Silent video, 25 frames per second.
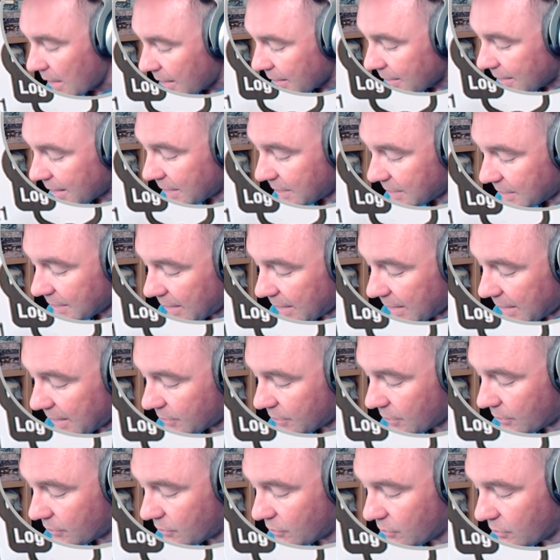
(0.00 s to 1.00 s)
This lets
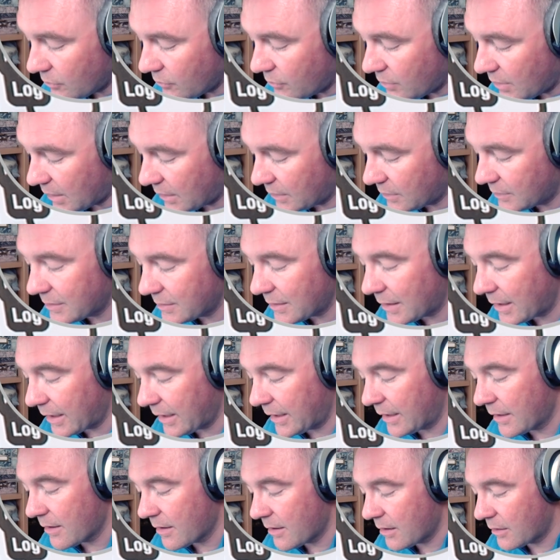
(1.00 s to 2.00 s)
us do things
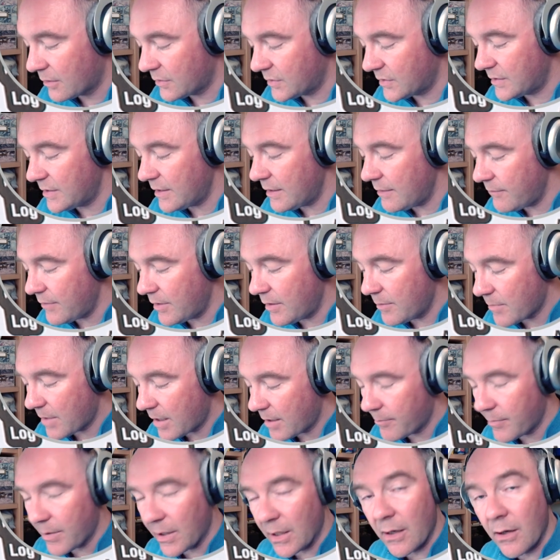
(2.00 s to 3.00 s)
like CV
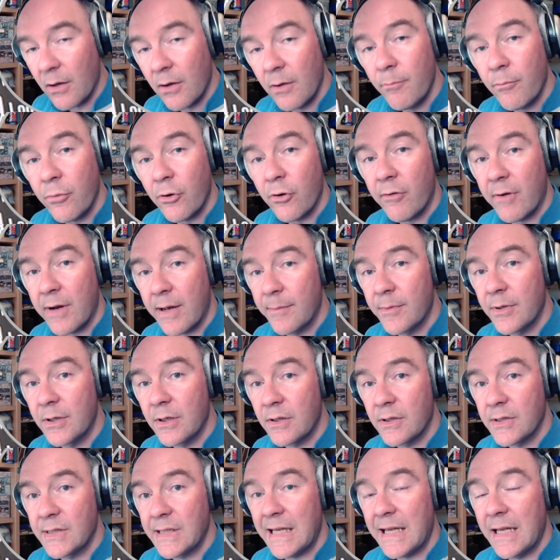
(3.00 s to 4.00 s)
mapping
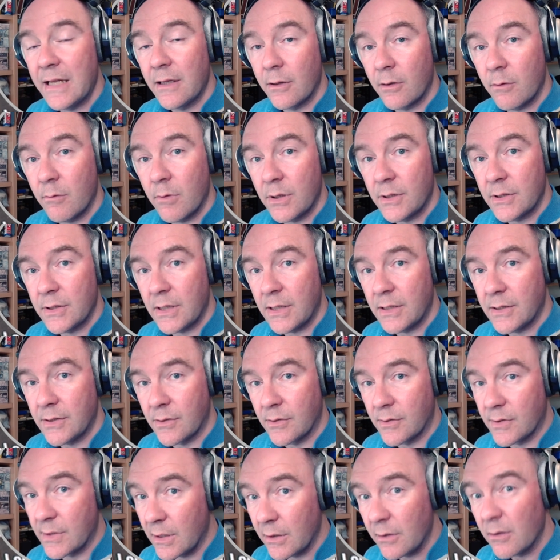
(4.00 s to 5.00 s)
parameters in the
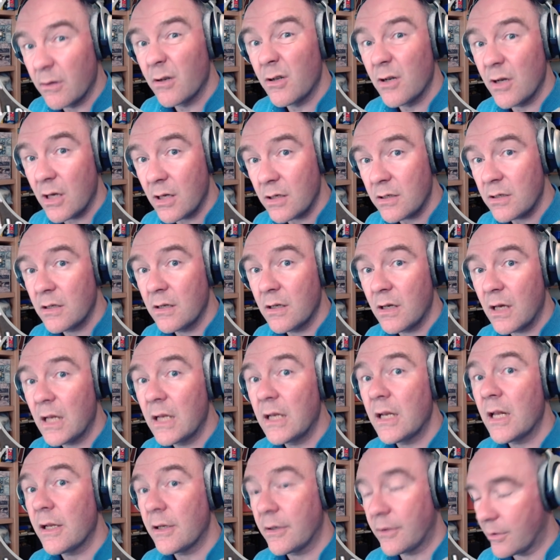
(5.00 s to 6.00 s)
quantizers. Now, there are not a
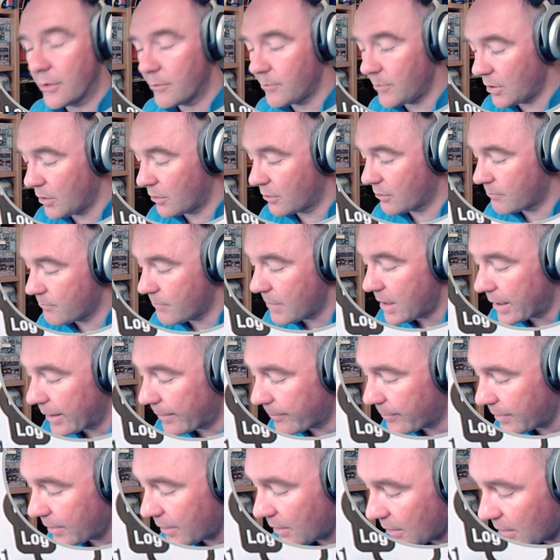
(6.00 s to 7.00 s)
lot of them you can
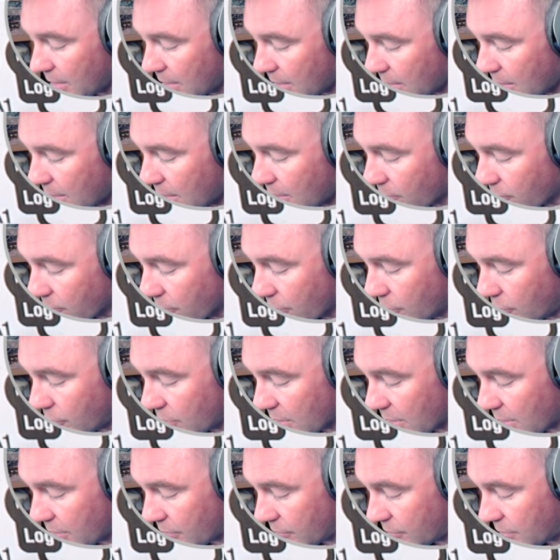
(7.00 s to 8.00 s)
map, root
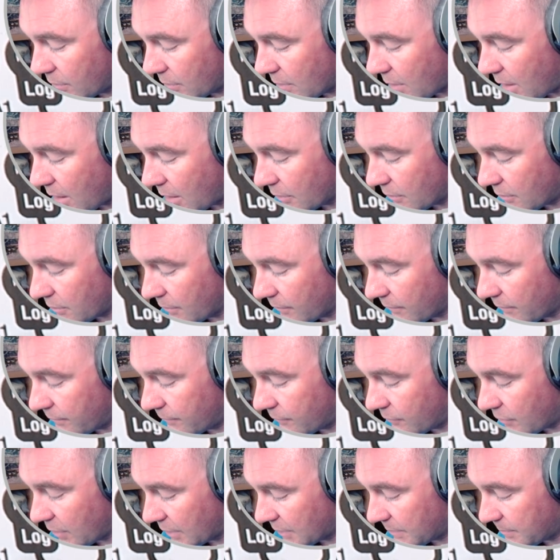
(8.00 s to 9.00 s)
note, octave,
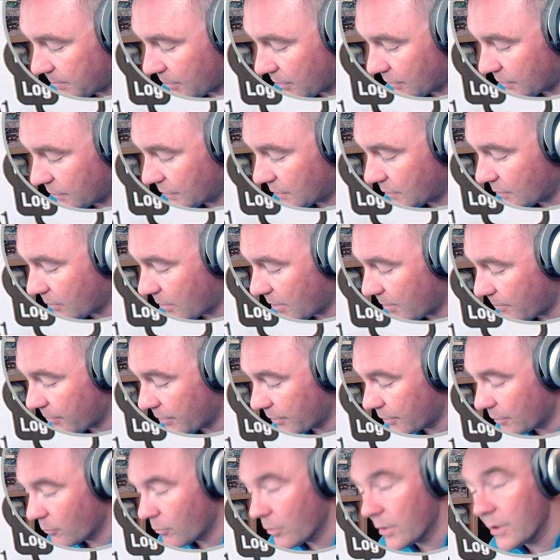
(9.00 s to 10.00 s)
transpose, and so on,
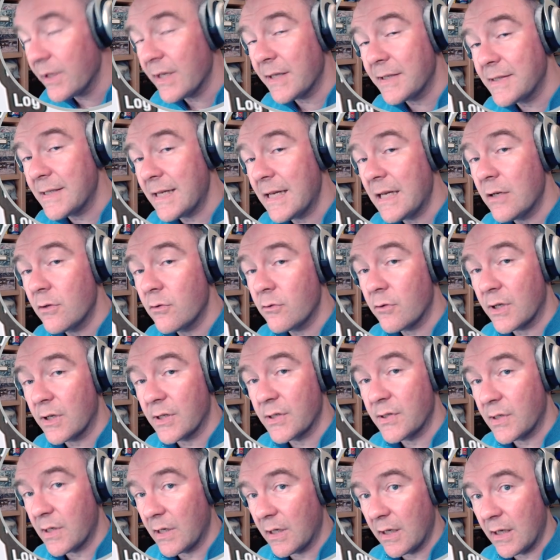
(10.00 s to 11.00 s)
but the one that's
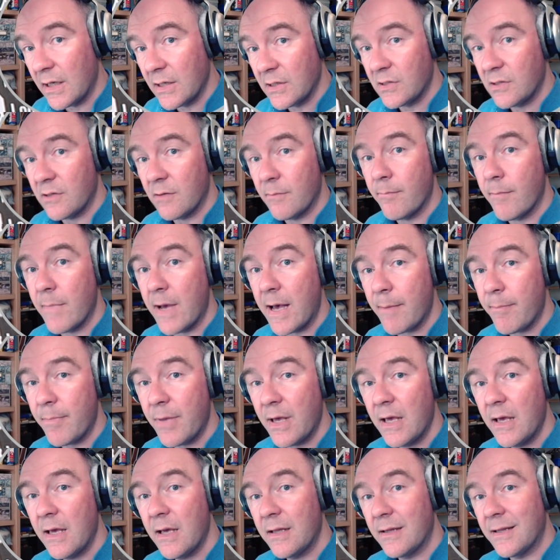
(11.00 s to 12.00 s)
interesting is to map
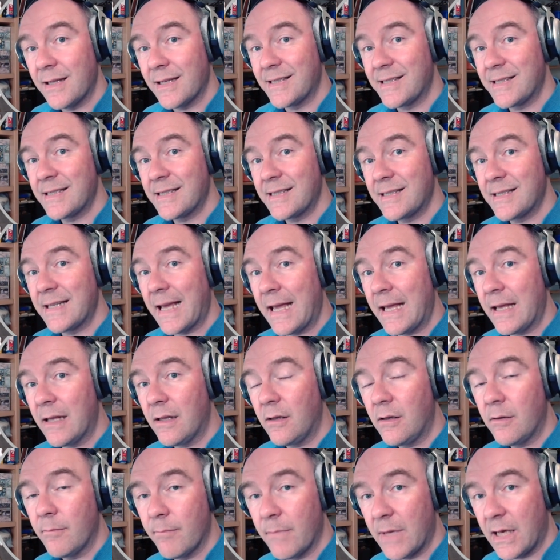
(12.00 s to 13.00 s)
the
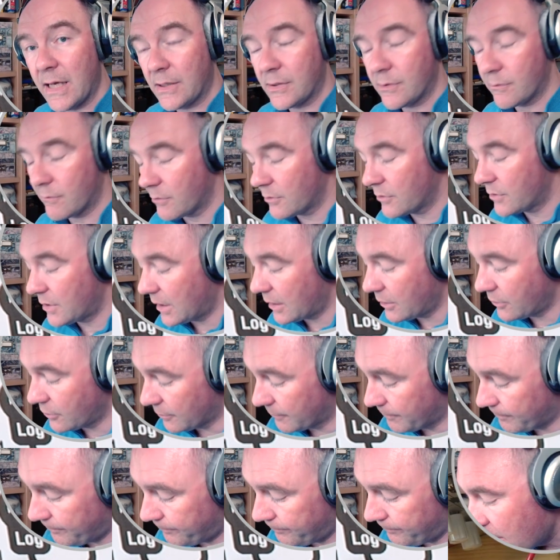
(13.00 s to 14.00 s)
scale mask
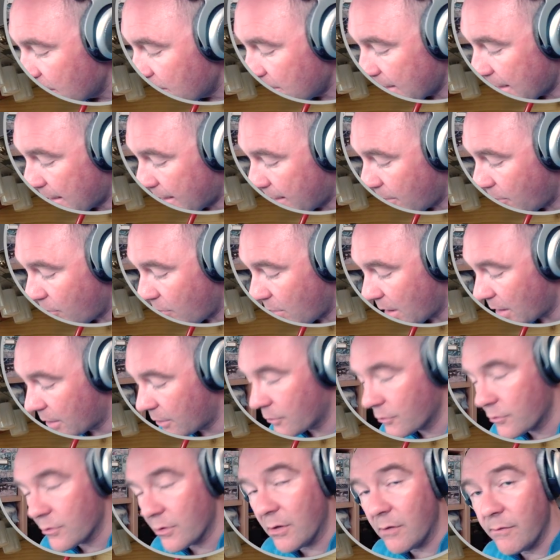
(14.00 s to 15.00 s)
rotation. Now, a
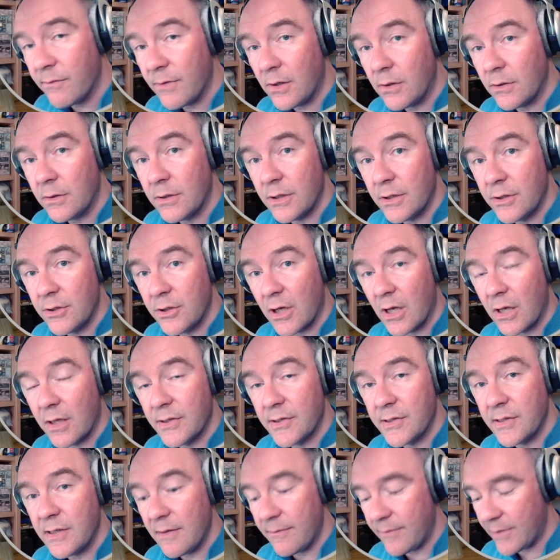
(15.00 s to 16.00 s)
control voltage on
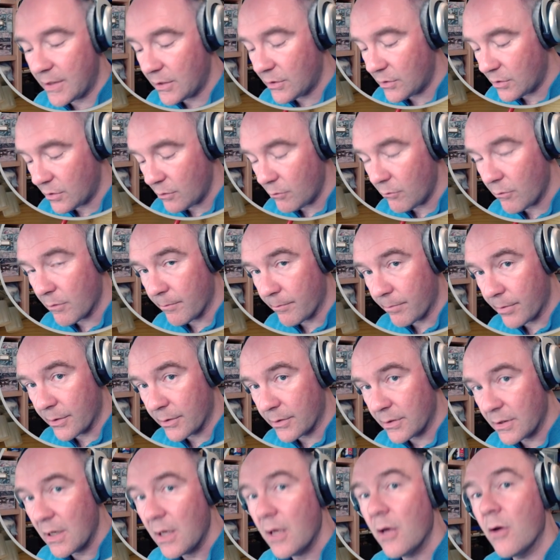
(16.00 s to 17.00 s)
CV2
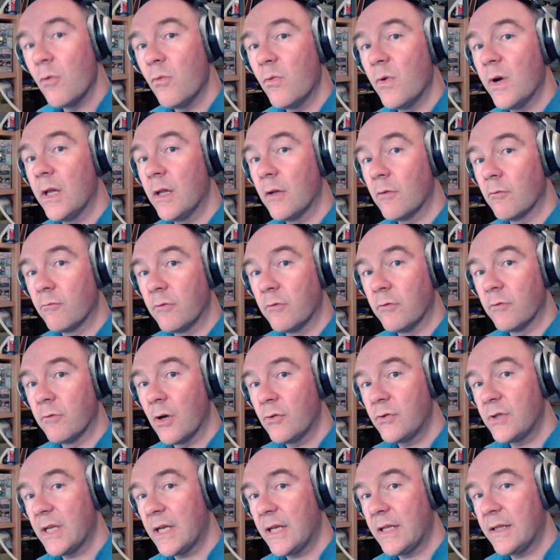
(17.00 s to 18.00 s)
input will
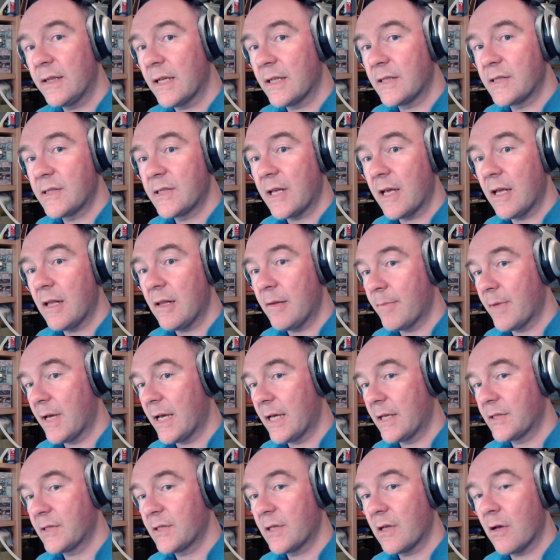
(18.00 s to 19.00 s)
rotate that scale
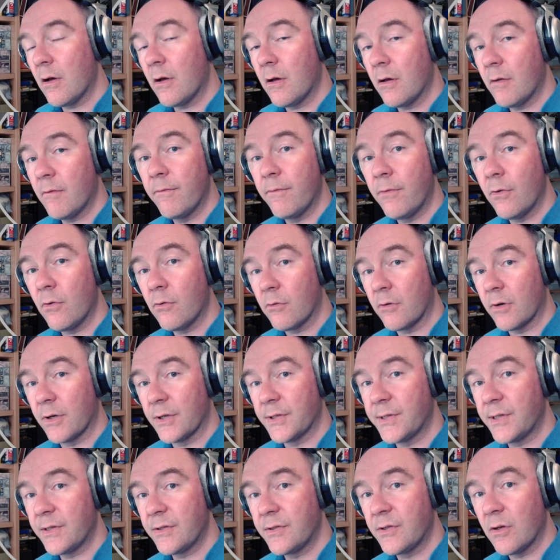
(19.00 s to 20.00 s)
mask for
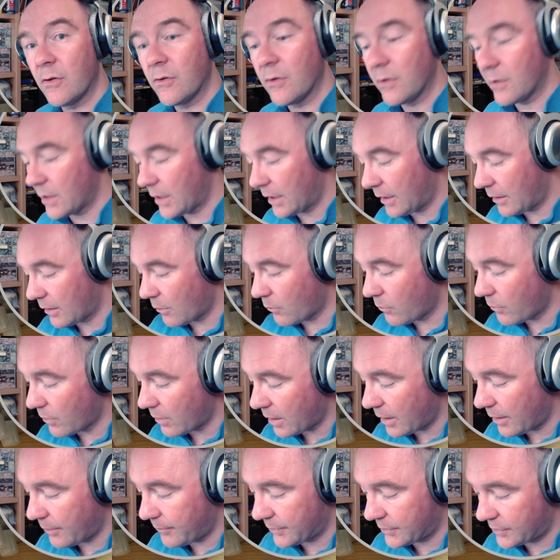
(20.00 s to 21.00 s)
us. So like where
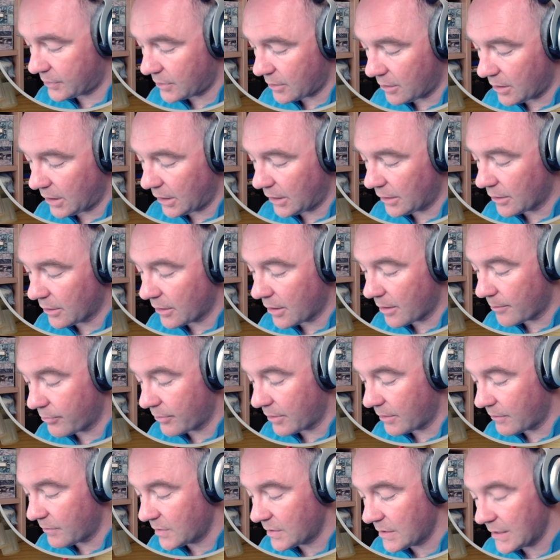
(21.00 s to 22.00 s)
I was turning the knob
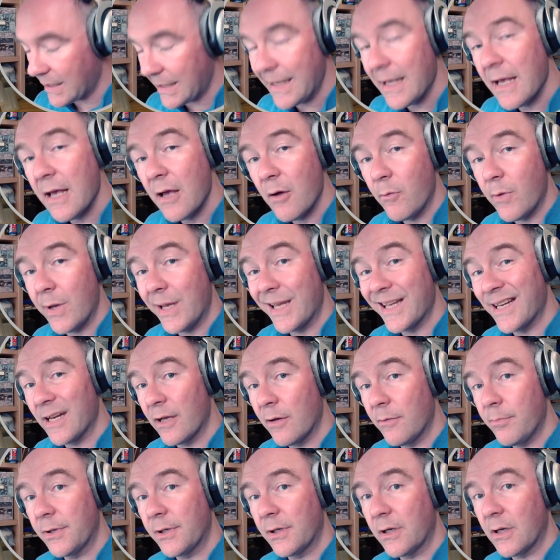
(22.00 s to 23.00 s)
previously, we can now
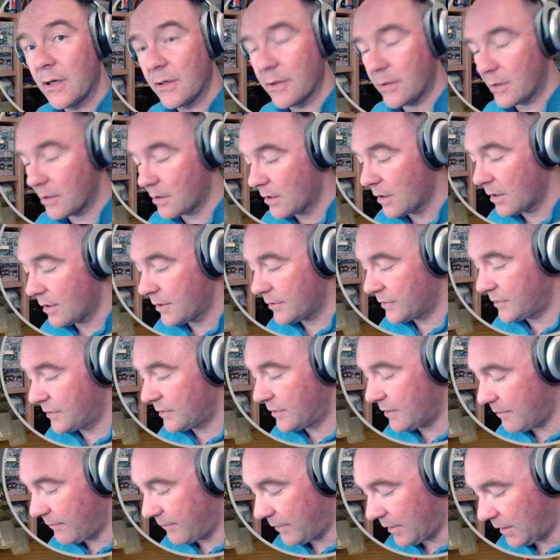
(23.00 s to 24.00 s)
put it under
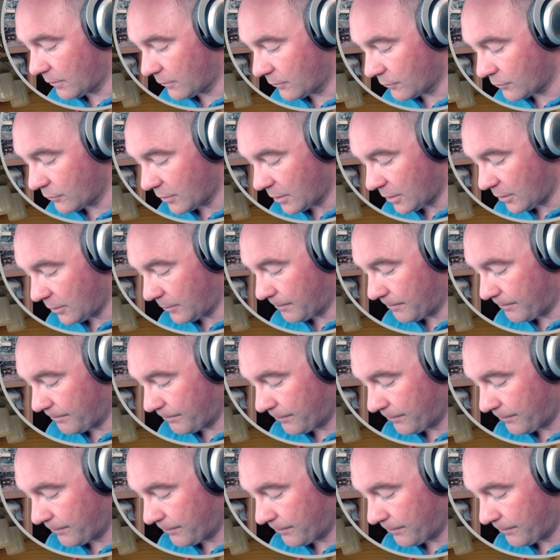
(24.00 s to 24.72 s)
CV control.